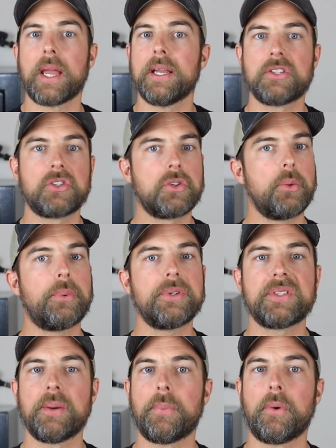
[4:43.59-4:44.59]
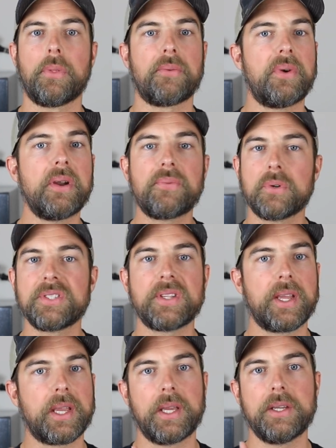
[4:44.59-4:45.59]
It's super simple. The very first
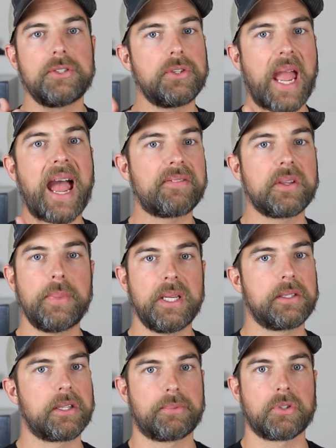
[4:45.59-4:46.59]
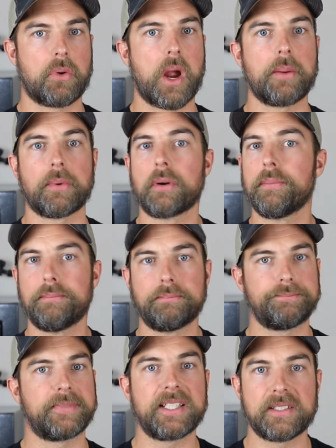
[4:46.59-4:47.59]
thing is you have to be a subscriber.
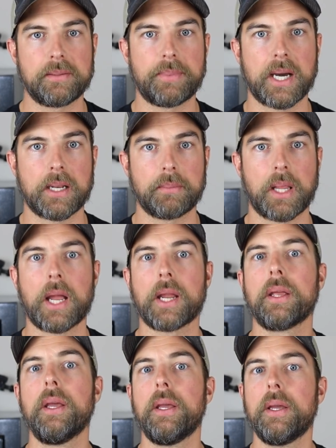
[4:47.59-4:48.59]
That's the bottom line.